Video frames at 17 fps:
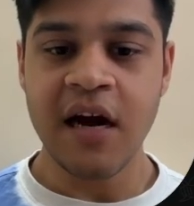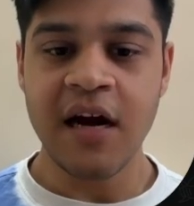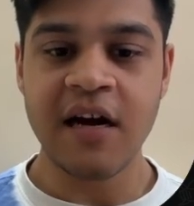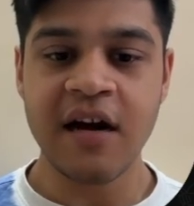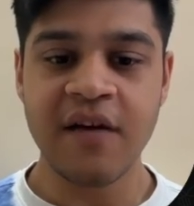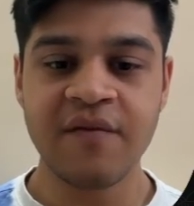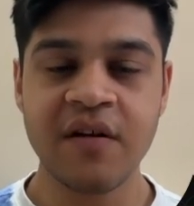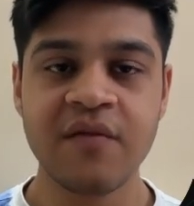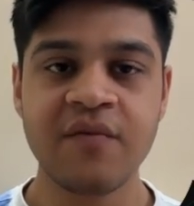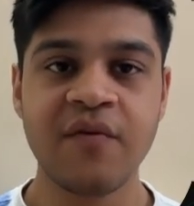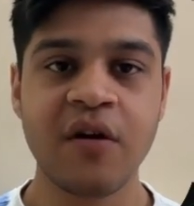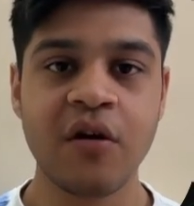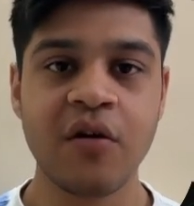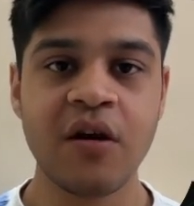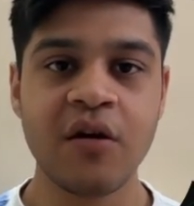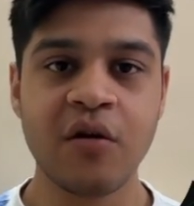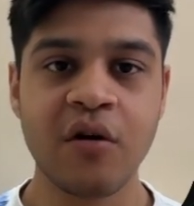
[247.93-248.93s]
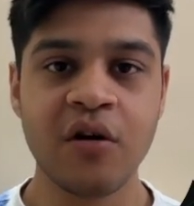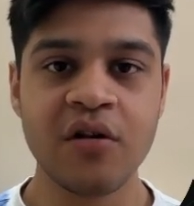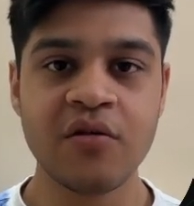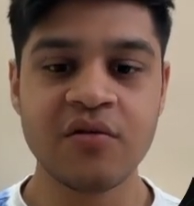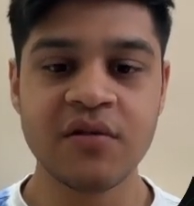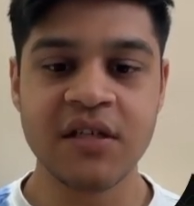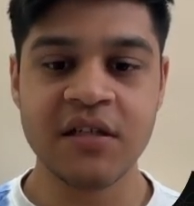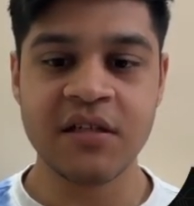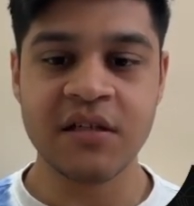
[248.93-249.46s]
And after following all
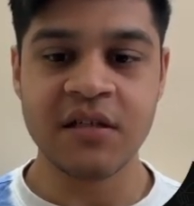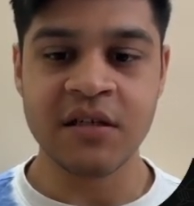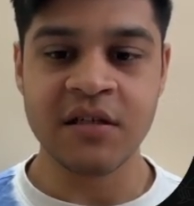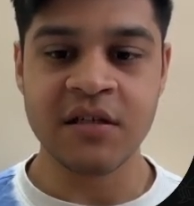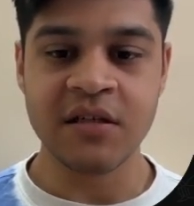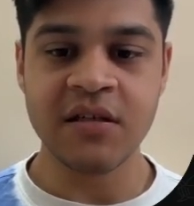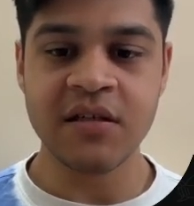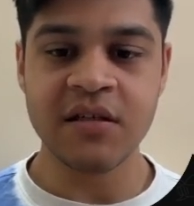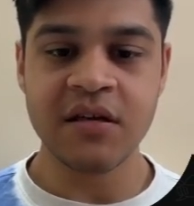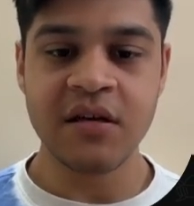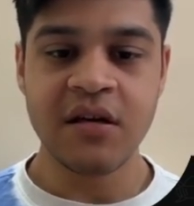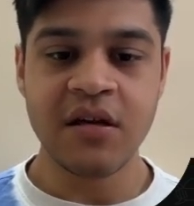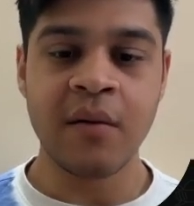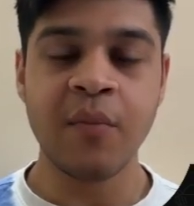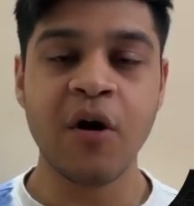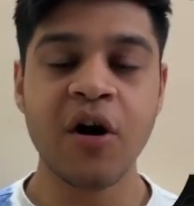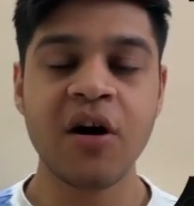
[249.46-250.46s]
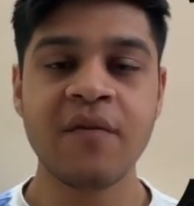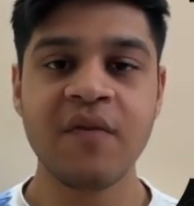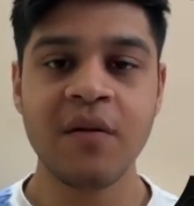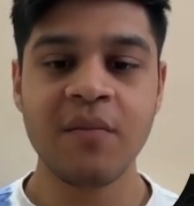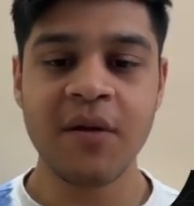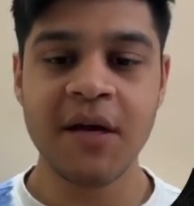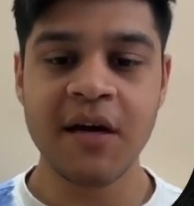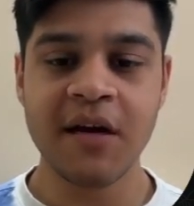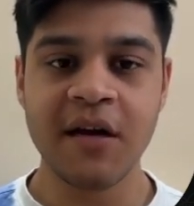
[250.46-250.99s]
those instructions, a bot will
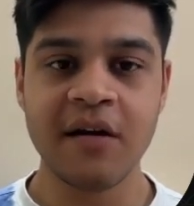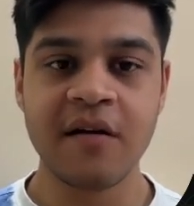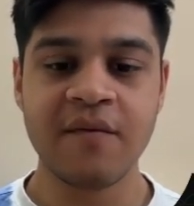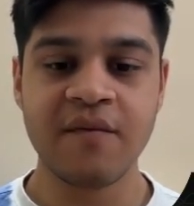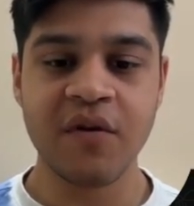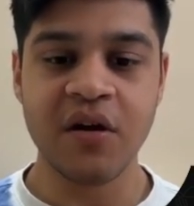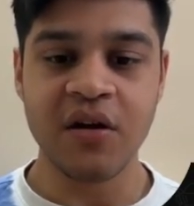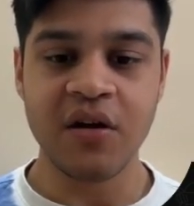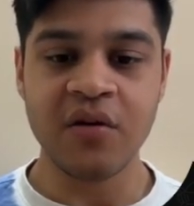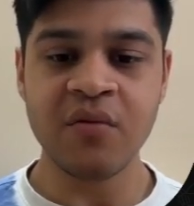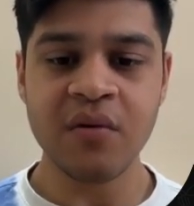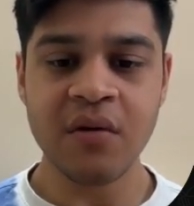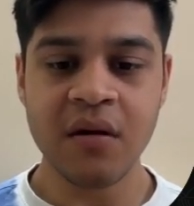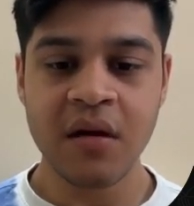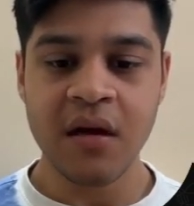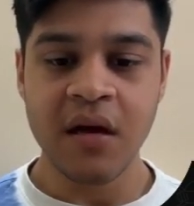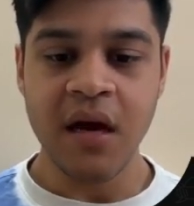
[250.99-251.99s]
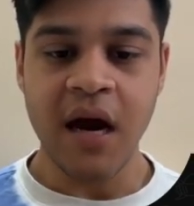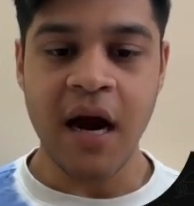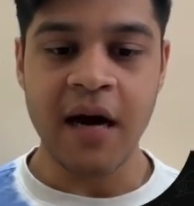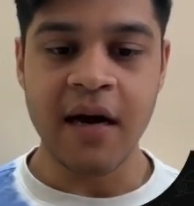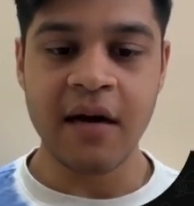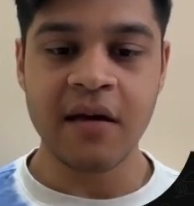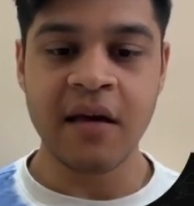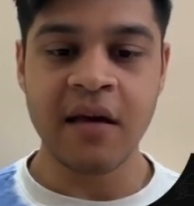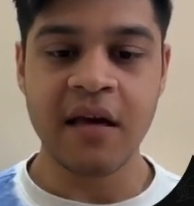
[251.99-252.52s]
be created for you.
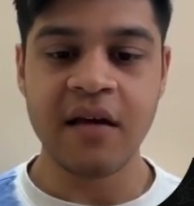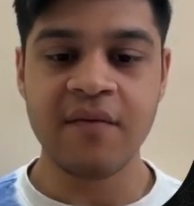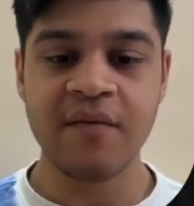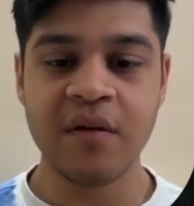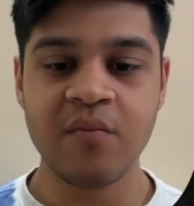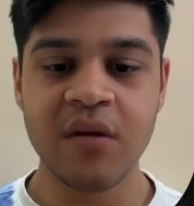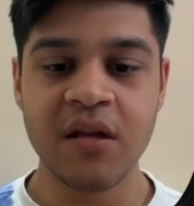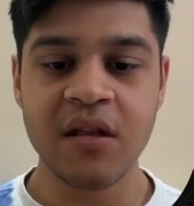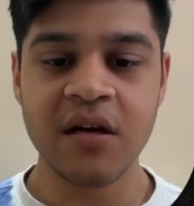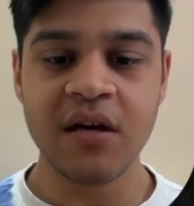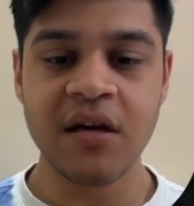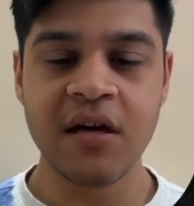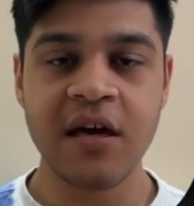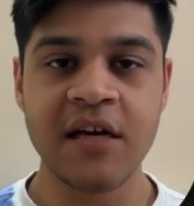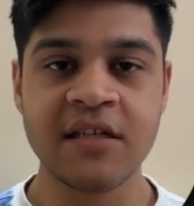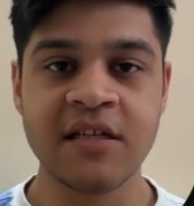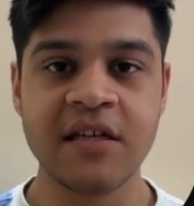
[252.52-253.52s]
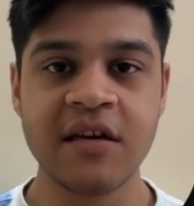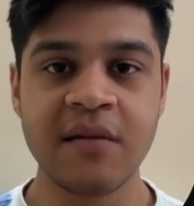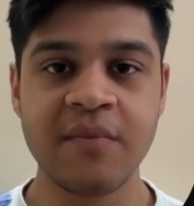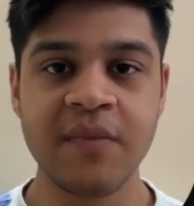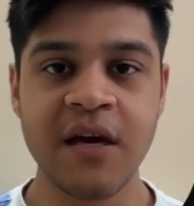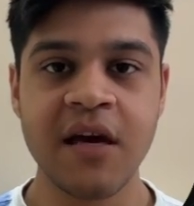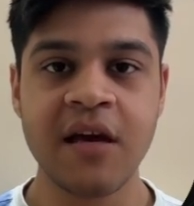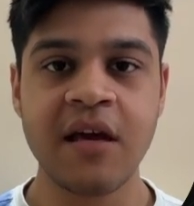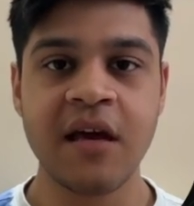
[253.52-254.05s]
And here will be the
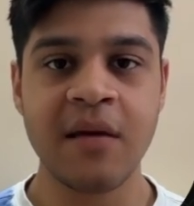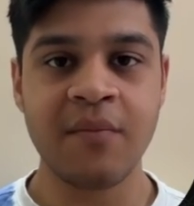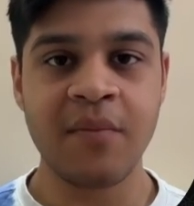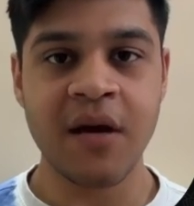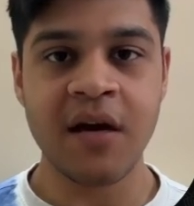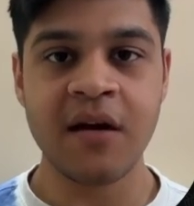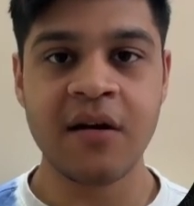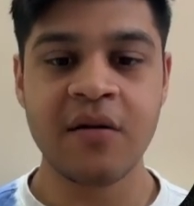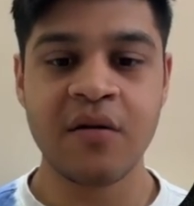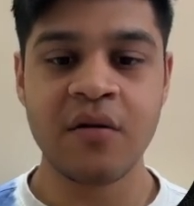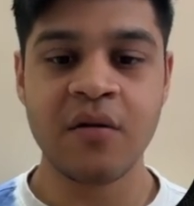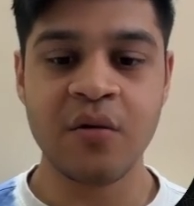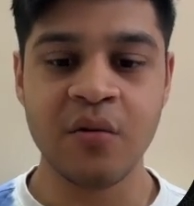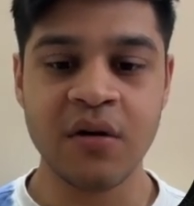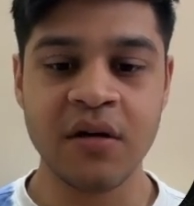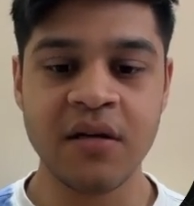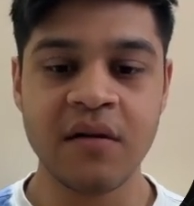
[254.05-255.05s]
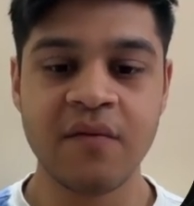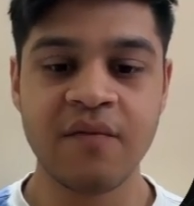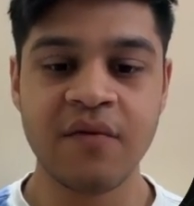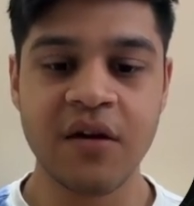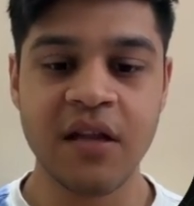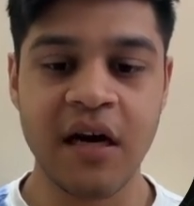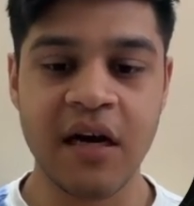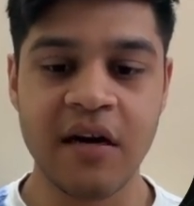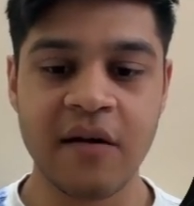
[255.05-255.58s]
HTTP API token
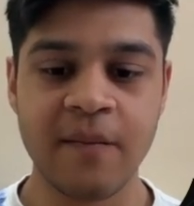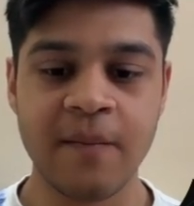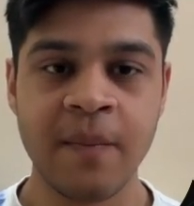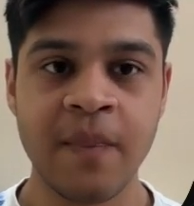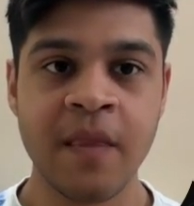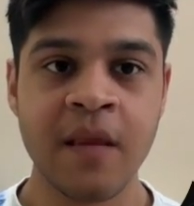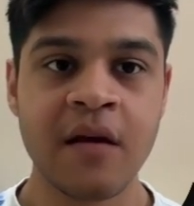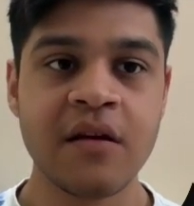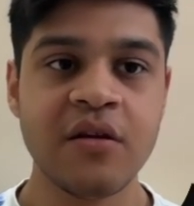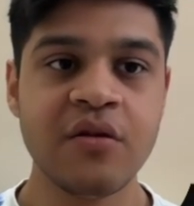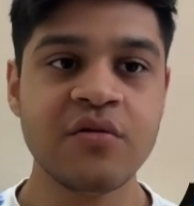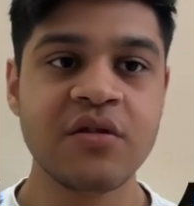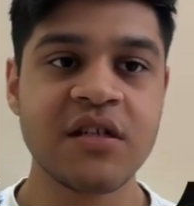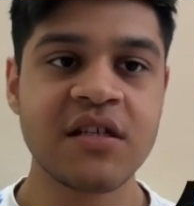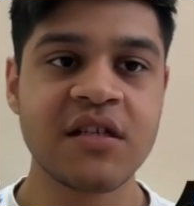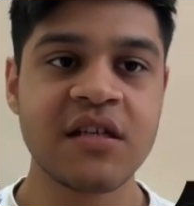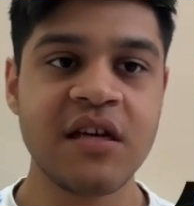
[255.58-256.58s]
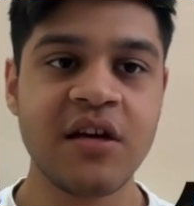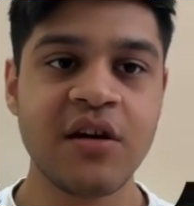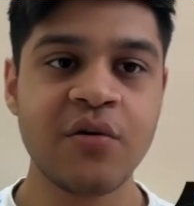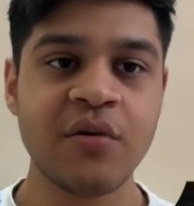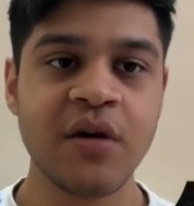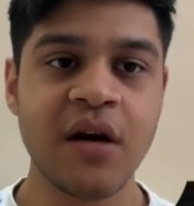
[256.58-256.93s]
for that. You just need